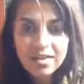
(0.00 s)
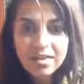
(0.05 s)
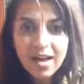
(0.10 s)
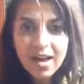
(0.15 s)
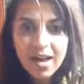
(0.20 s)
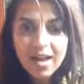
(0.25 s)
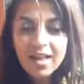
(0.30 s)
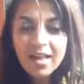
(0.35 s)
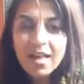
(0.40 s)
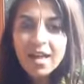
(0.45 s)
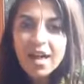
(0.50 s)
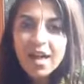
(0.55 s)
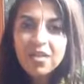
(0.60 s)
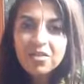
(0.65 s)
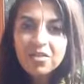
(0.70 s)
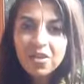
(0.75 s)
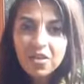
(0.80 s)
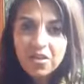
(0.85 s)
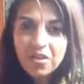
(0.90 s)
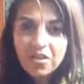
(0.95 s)
that
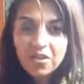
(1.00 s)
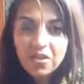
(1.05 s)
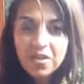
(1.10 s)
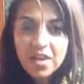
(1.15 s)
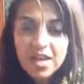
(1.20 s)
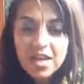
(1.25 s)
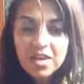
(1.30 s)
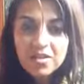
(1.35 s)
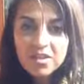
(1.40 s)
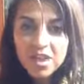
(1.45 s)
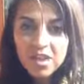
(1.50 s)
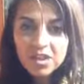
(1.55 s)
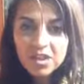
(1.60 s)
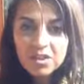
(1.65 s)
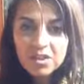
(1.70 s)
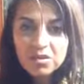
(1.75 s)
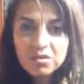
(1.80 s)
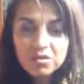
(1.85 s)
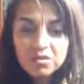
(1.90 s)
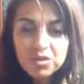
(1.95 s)
the thing that
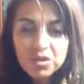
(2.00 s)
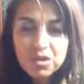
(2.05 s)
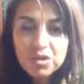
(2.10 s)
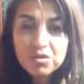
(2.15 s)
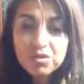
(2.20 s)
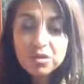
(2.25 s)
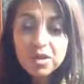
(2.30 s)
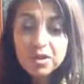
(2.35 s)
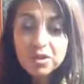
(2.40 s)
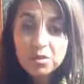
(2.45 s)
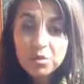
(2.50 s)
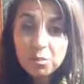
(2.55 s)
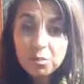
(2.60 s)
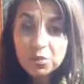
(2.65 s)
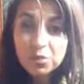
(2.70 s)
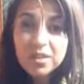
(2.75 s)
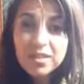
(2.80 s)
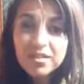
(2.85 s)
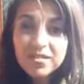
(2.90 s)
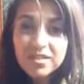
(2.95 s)
you do that you
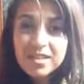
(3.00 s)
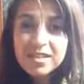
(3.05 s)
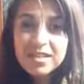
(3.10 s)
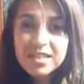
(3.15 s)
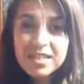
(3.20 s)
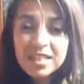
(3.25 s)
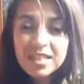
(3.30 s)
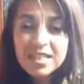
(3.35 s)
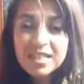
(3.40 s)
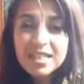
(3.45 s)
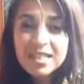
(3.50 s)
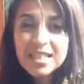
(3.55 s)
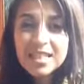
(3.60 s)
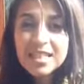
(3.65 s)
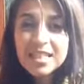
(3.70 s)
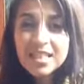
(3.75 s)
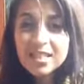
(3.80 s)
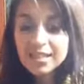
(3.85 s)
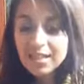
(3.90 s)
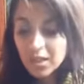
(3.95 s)
previously
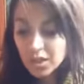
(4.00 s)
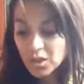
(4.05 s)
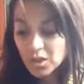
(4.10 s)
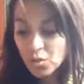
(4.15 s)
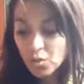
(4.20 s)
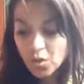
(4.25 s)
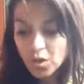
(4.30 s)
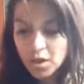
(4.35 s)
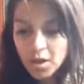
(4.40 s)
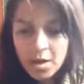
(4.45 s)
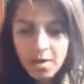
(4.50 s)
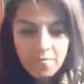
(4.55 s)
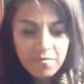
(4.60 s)
did that you were